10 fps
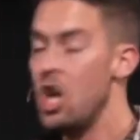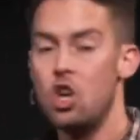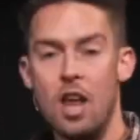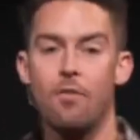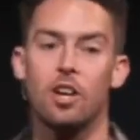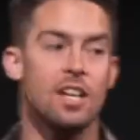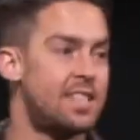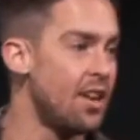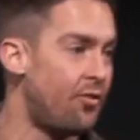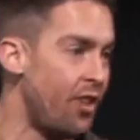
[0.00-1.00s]
You're never gonna
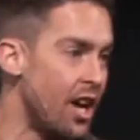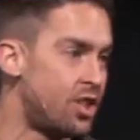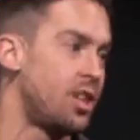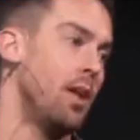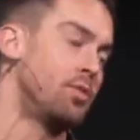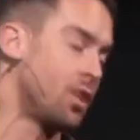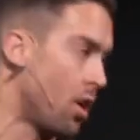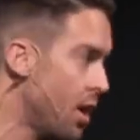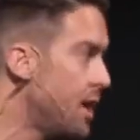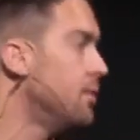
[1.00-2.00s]
a fish, I'm
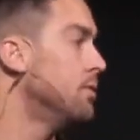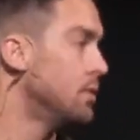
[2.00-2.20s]
sorry,